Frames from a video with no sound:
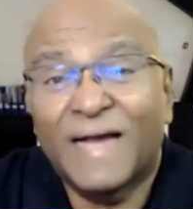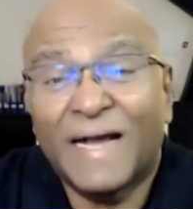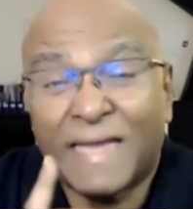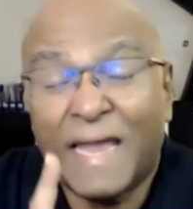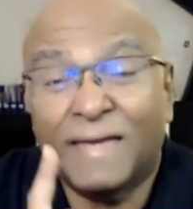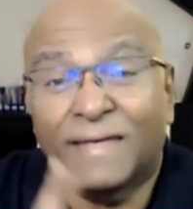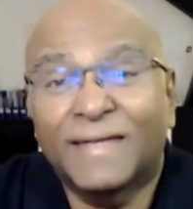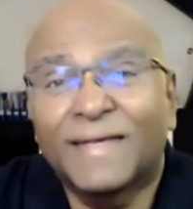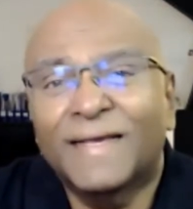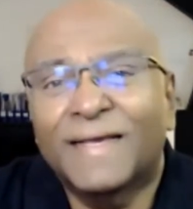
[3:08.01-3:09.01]
Again,
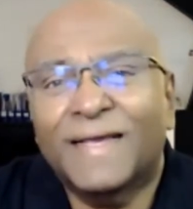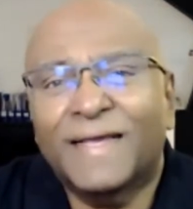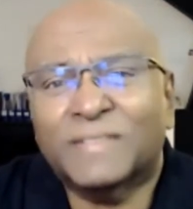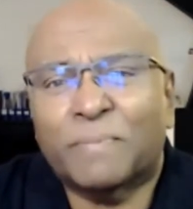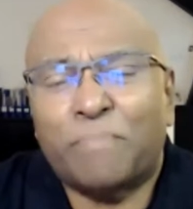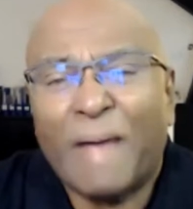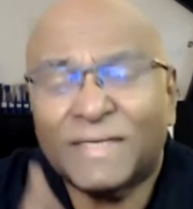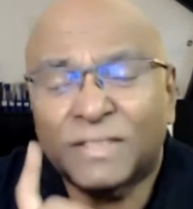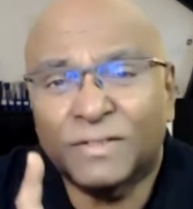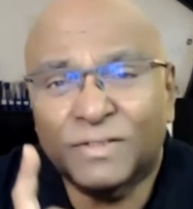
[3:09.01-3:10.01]
it's
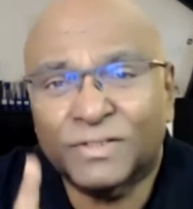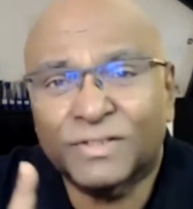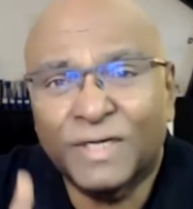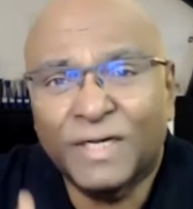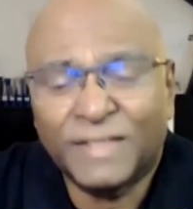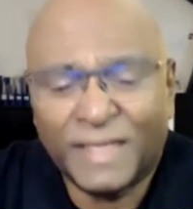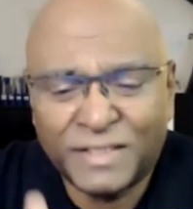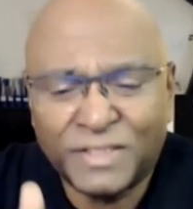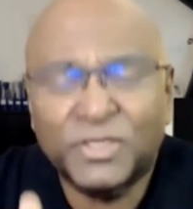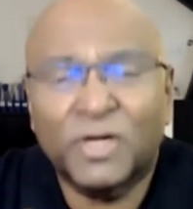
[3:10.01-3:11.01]
patterns that
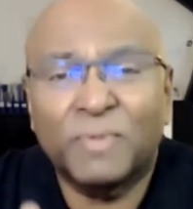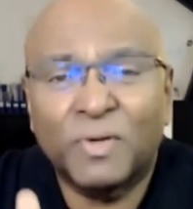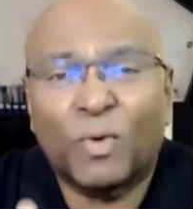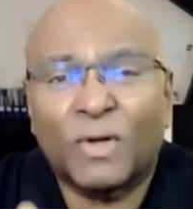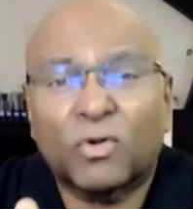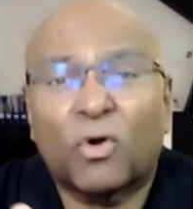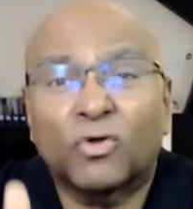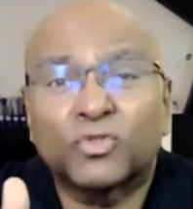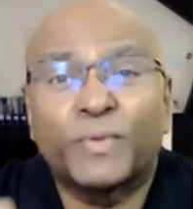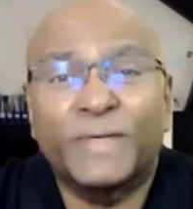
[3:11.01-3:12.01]
determine what
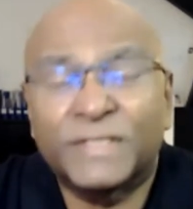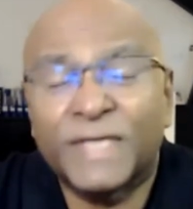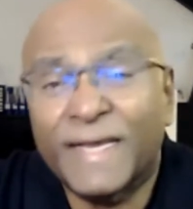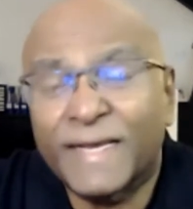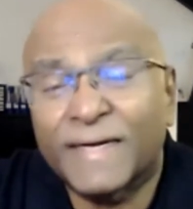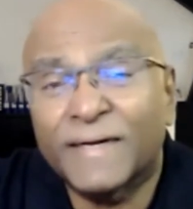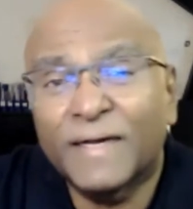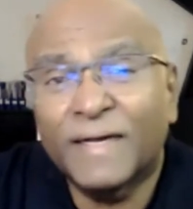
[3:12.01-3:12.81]
course we take.